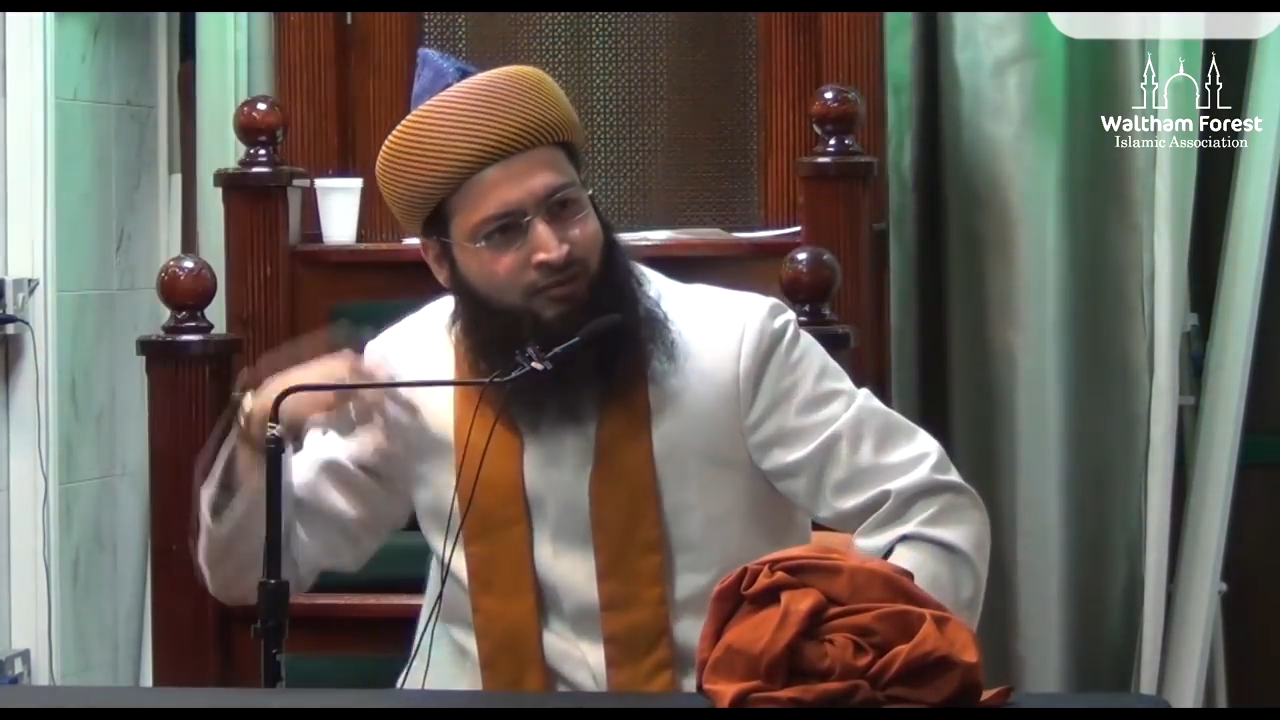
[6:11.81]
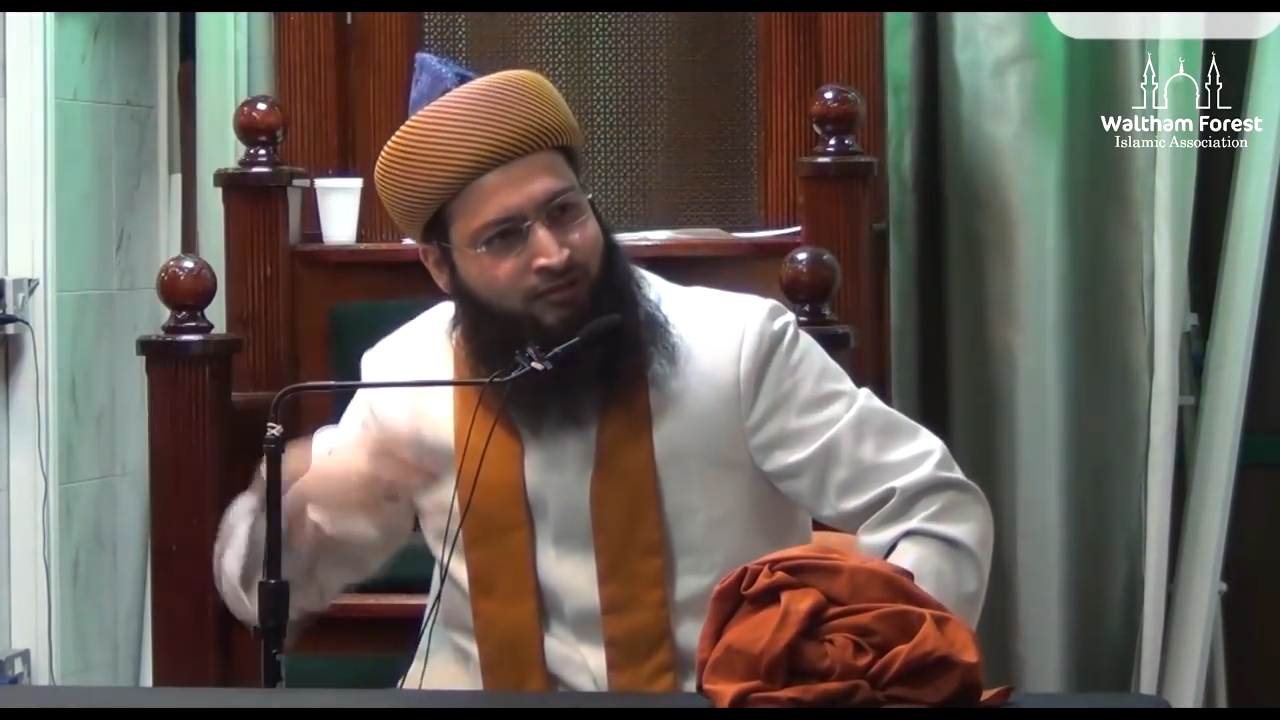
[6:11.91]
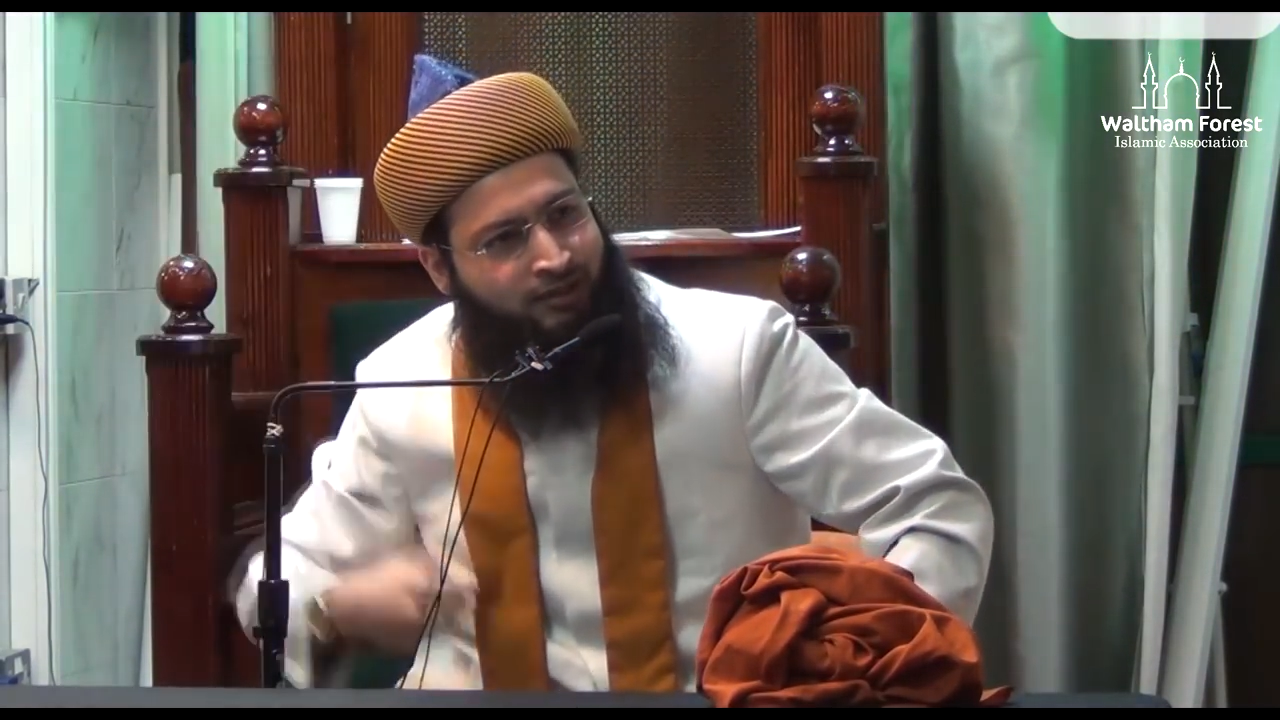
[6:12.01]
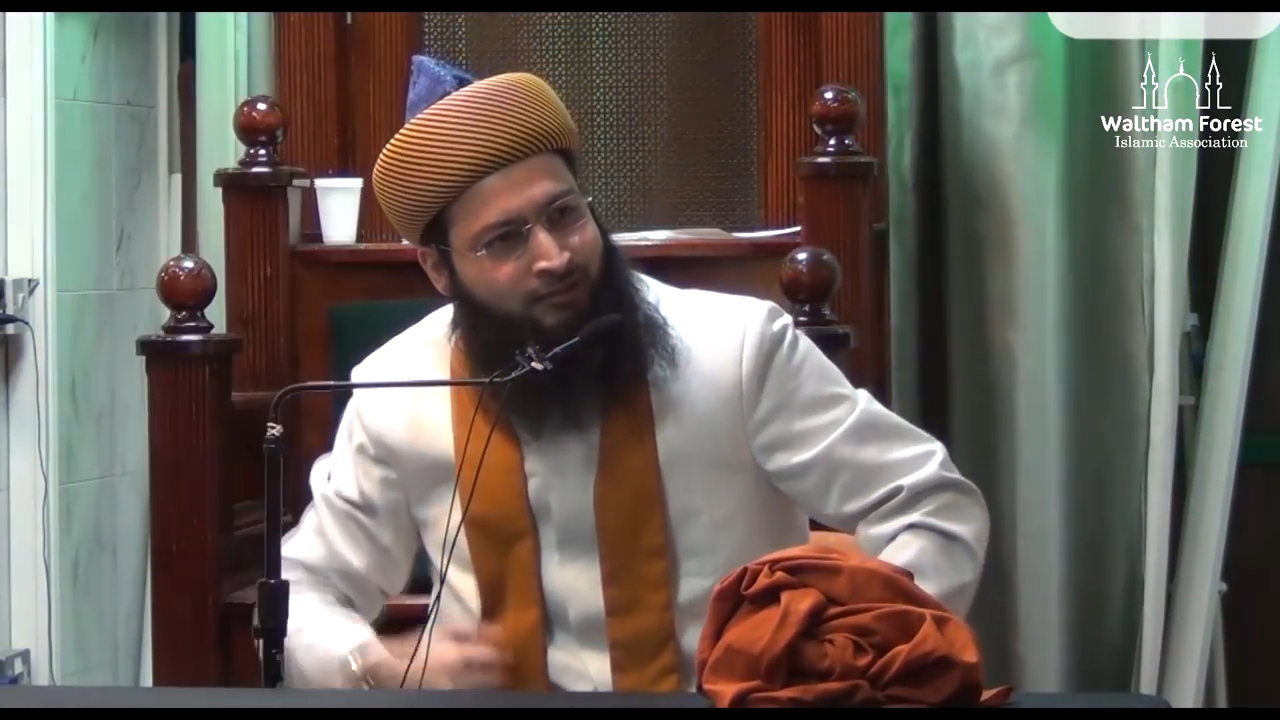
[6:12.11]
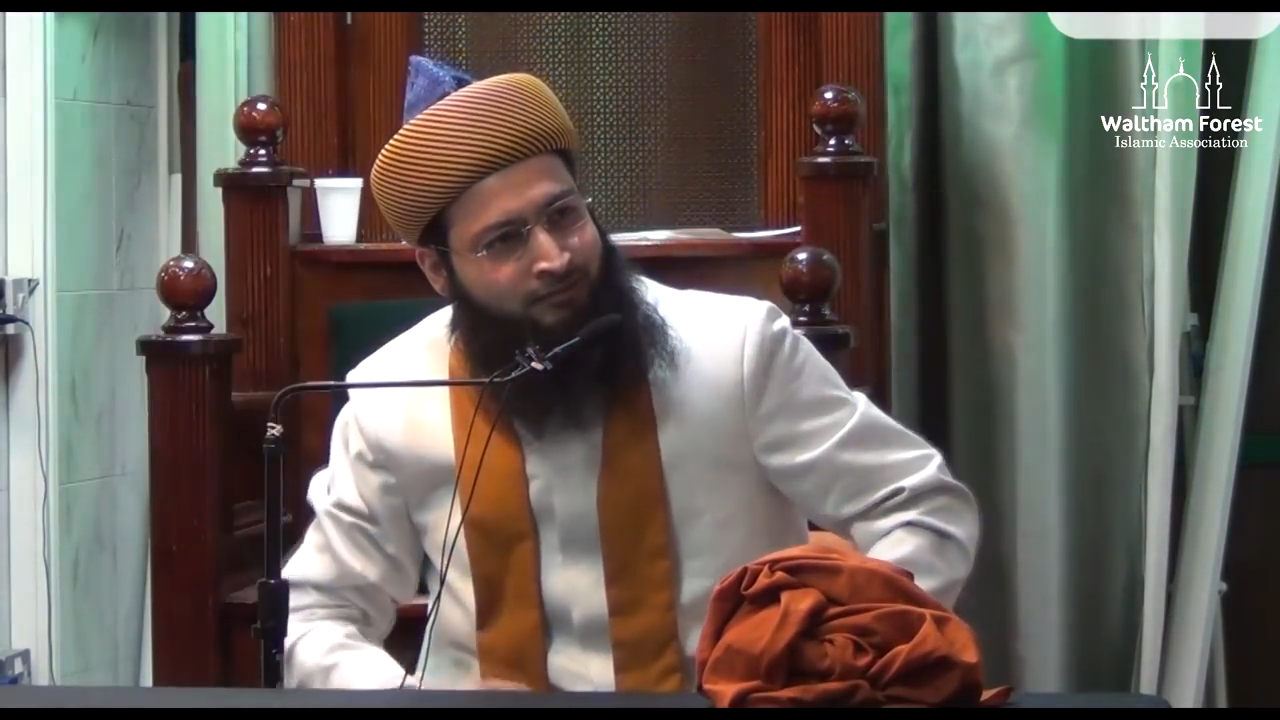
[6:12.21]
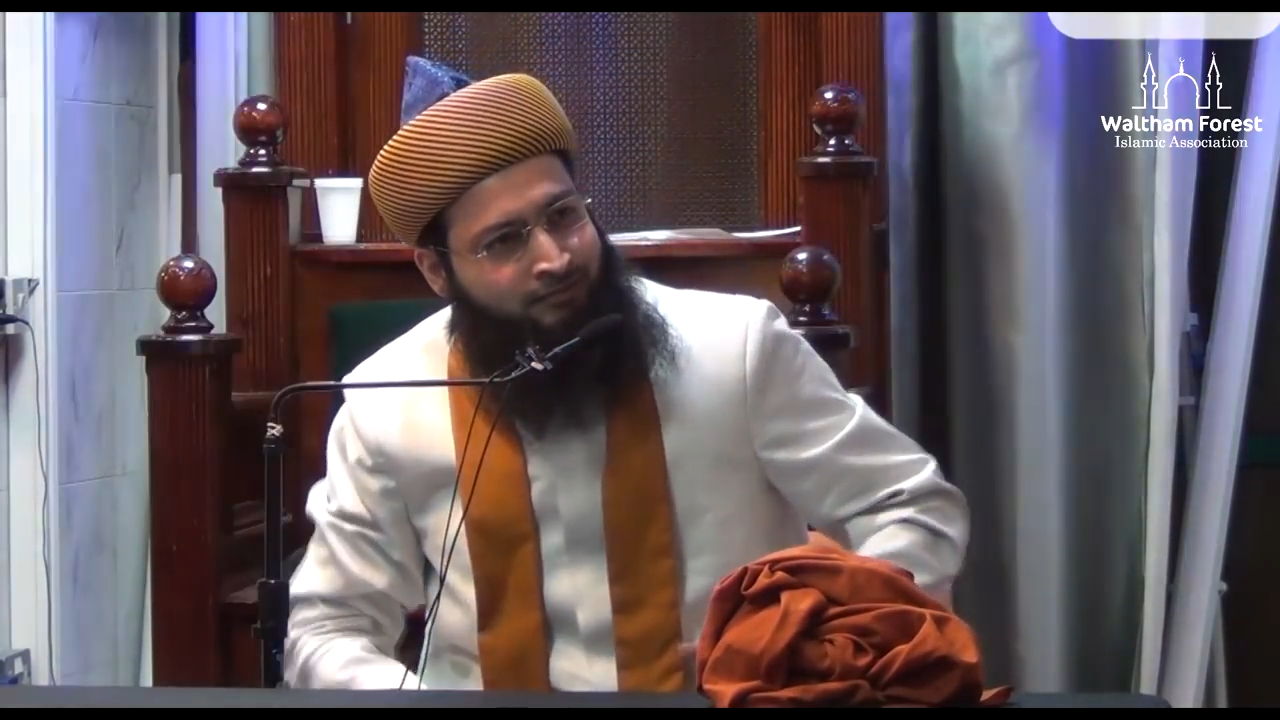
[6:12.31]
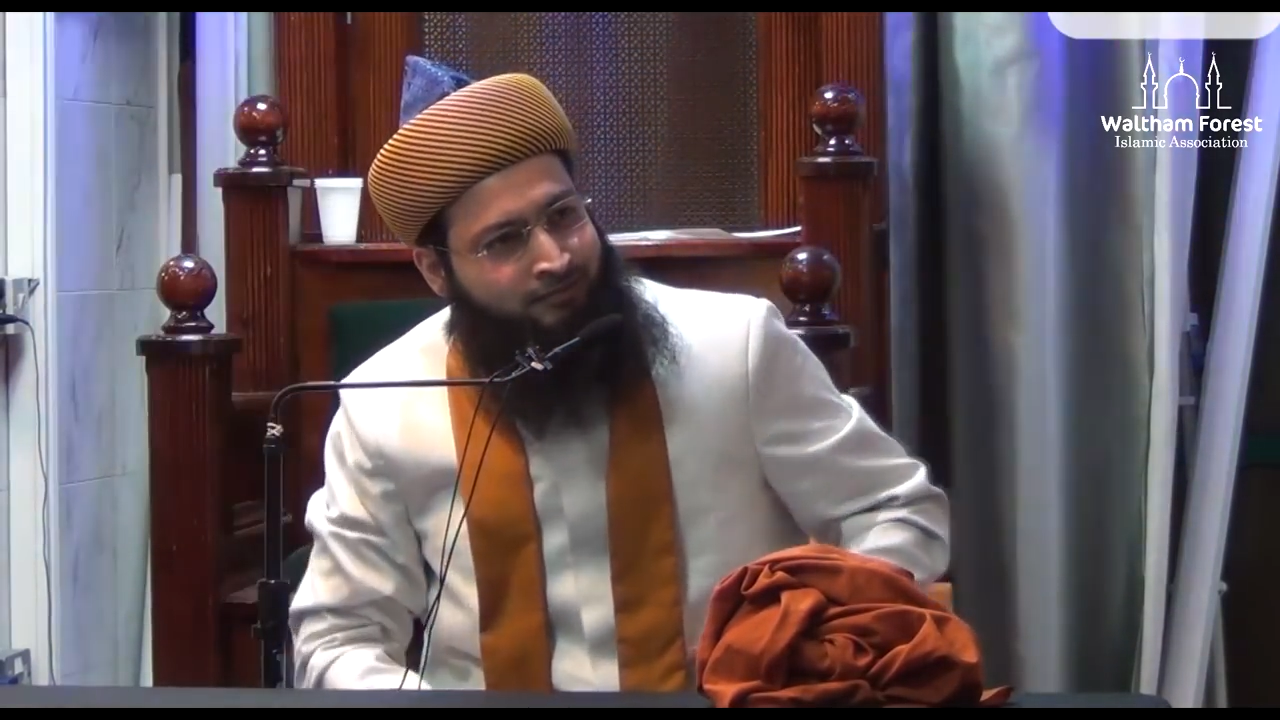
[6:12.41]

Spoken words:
alayhi wa